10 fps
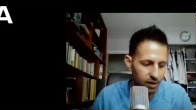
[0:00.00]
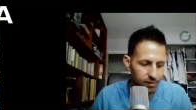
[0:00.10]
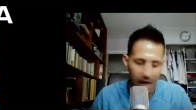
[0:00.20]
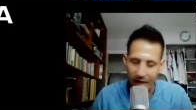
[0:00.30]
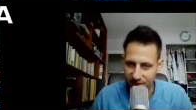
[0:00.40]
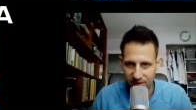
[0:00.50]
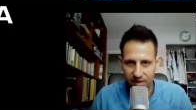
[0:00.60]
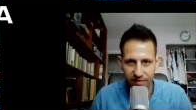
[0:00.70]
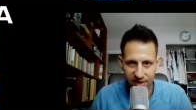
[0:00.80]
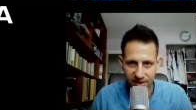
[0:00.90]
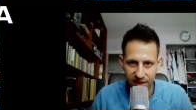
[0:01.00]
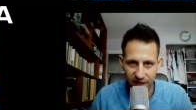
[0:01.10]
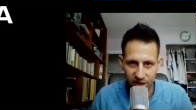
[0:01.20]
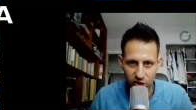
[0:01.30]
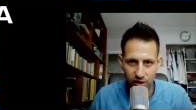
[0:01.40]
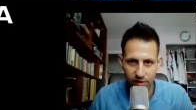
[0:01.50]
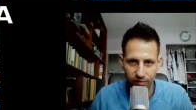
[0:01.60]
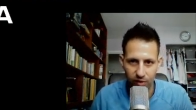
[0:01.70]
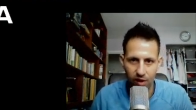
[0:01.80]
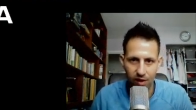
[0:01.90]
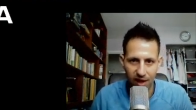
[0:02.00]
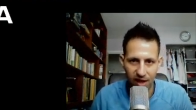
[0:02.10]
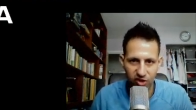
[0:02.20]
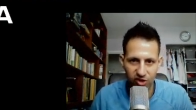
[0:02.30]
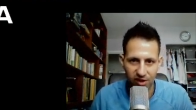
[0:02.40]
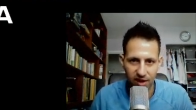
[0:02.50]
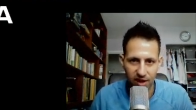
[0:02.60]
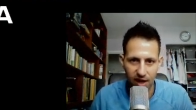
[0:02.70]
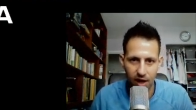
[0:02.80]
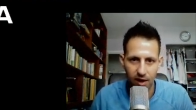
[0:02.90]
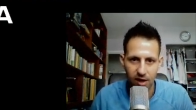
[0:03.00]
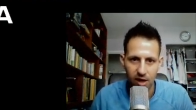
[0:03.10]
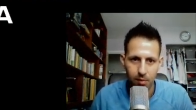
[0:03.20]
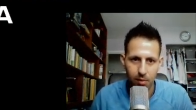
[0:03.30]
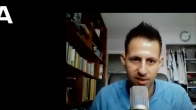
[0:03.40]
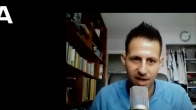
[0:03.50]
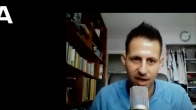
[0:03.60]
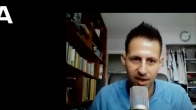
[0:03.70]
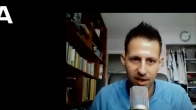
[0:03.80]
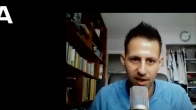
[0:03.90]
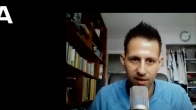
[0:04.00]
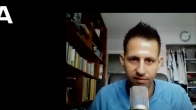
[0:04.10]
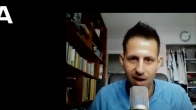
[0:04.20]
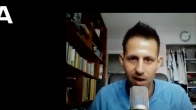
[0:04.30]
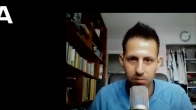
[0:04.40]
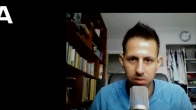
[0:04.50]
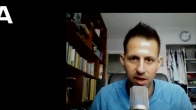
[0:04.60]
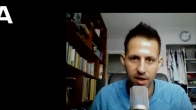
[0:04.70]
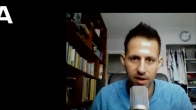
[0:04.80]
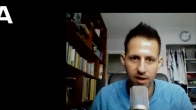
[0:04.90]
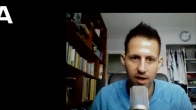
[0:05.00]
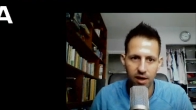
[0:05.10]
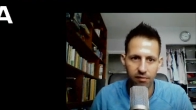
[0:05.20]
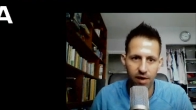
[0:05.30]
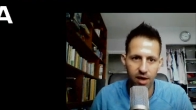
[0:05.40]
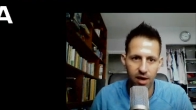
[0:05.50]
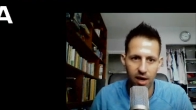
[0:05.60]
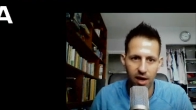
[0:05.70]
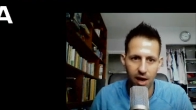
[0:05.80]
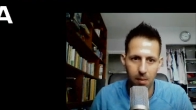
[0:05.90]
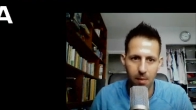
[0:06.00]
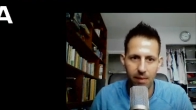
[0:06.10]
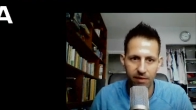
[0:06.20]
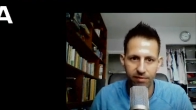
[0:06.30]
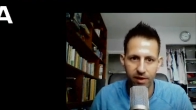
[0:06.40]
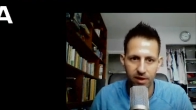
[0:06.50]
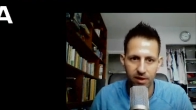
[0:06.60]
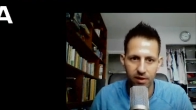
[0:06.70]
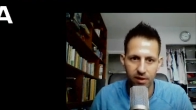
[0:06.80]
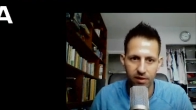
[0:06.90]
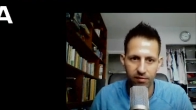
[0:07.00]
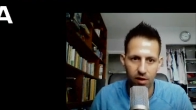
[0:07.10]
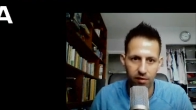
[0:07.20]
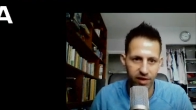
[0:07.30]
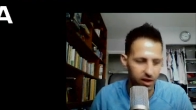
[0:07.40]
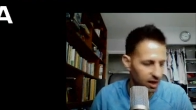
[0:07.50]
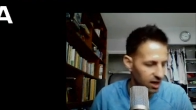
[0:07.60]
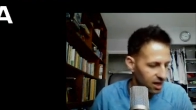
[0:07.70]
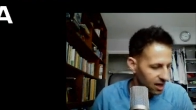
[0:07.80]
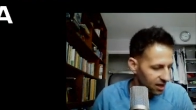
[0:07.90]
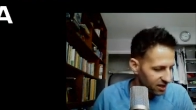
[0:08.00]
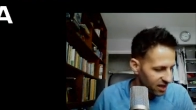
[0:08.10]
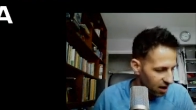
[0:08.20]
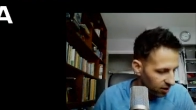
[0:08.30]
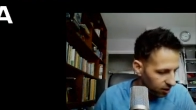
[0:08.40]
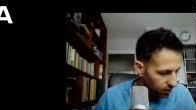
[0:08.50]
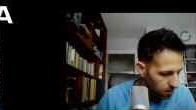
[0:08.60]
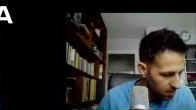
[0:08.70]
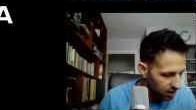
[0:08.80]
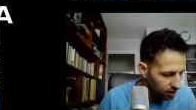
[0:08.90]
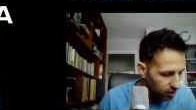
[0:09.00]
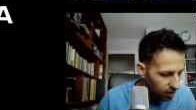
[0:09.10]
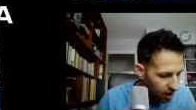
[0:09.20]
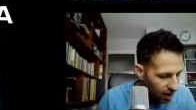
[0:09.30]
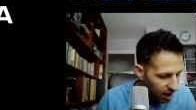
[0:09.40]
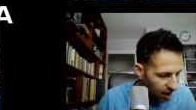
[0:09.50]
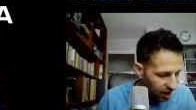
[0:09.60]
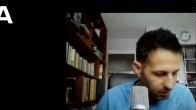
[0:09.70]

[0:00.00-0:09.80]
investigation for allegedly partaking in foul play of a MMA fight involving Derek Minner, and I'm